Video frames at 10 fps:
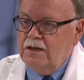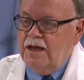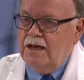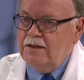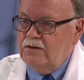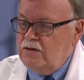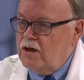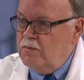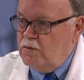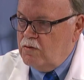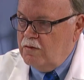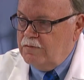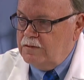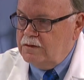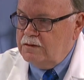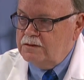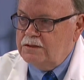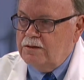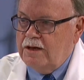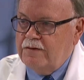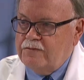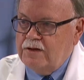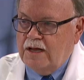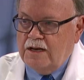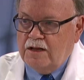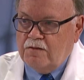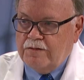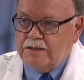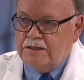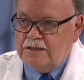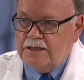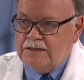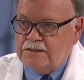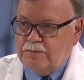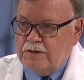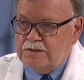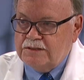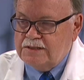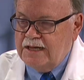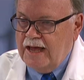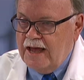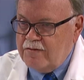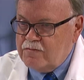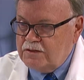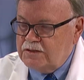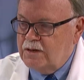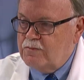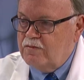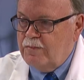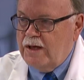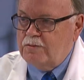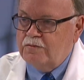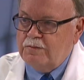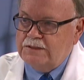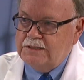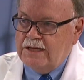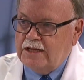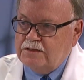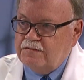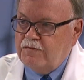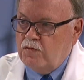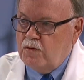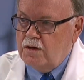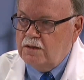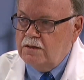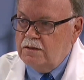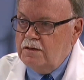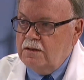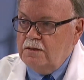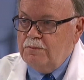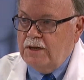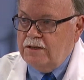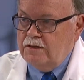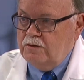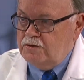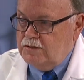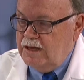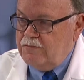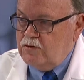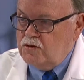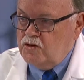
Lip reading: And then you go more often. So after an ileorectal anastomosis, the average number of bowel movements a day is 4. But you should have good